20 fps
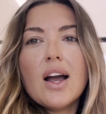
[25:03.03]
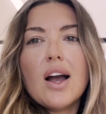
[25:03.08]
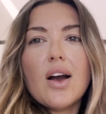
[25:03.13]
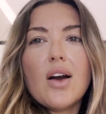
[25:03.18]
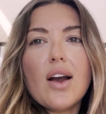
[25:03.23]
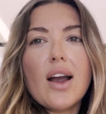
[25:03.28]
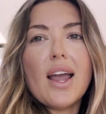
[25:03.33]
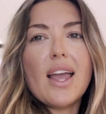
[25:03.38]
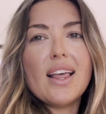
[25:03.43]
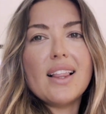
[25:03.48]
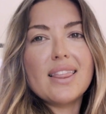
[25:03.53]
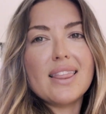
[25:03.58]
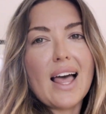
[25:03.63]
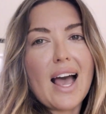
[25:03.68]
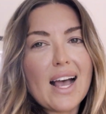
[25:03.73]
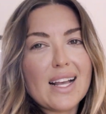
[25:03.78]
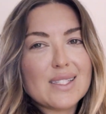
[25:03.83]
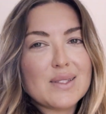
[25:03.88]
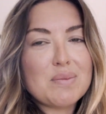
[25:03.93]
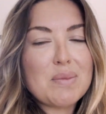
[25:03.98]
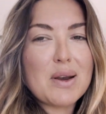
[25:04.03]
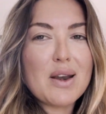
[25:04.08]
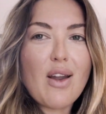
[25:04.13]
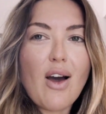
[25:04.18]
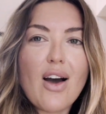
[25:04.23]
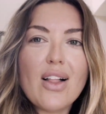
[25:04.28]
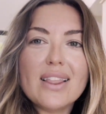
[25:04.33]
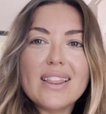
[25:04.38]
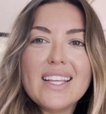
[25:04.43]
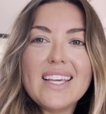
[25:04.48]
All right, last but
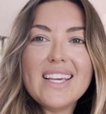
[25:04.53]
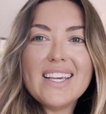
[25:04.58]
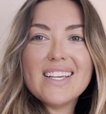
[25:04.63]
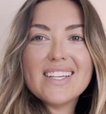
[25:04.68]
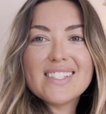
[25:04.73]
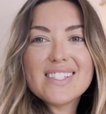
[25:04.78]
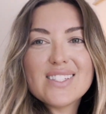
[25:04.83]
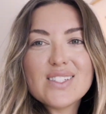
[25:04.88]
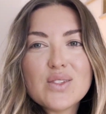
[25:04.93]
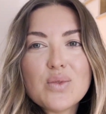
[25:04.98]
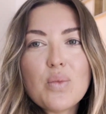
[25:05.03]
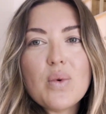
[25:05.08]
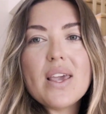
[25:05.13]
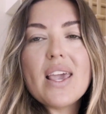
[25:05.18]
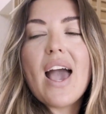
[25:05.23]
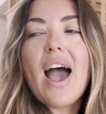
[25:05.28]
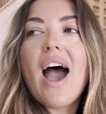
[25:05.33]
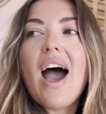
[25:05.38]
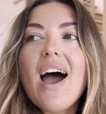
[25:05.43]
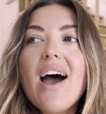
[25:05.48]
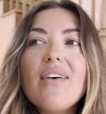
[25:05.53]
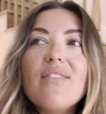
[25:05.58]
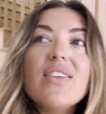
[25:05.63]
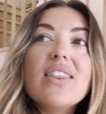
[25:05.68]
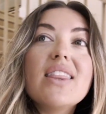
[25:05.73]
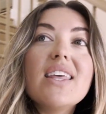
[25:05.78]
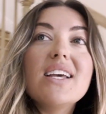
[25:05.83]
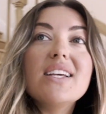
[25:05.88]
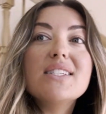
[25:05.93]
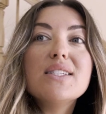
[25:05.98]
not least, we have
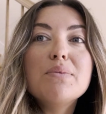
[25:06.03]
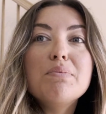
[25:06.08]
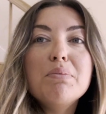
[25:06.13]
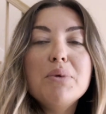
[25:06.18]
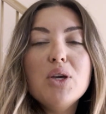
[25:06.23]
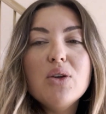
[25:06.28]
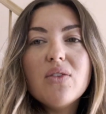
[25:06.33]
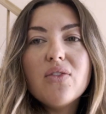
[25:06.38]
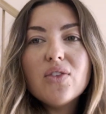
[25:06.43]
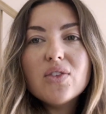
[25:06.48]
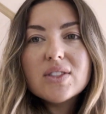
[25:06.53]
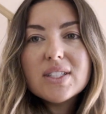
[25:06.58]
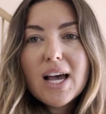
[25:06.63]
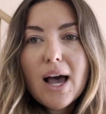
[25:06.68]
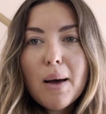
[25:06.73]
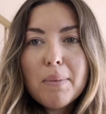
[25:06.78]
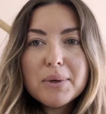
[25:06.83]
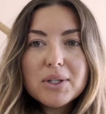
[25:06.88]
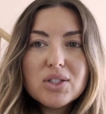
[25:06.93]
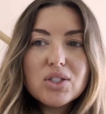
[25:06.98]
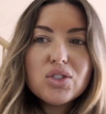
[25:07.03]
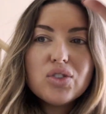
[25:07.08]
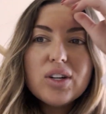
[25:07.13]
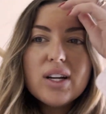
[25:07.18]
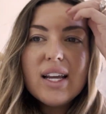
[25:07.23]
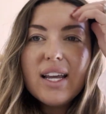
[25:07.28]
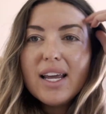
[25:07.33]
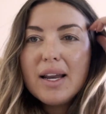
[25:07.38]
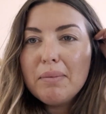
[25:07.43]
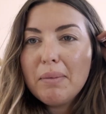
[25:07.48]
this beautiful
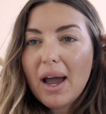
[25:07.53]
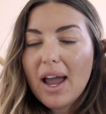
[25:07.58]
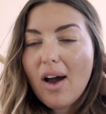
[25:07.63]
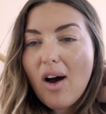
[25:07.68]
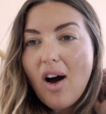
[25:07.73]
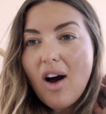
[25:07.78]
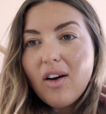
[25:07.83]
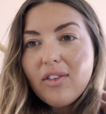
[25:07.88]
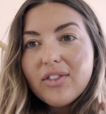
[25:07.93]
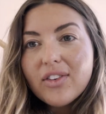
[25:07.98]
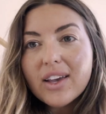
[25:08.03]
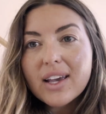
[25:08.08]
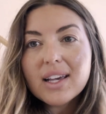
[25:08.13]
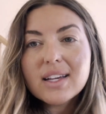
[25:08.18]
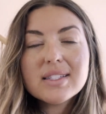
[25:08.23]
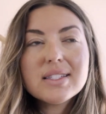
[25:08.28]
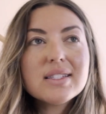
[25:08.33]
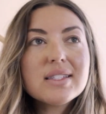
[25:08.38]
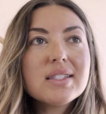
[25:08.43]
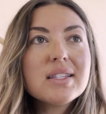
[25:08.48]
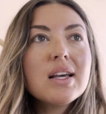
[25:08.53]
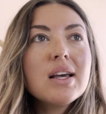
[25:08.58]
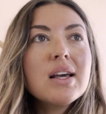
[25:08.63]
tapestry in my office.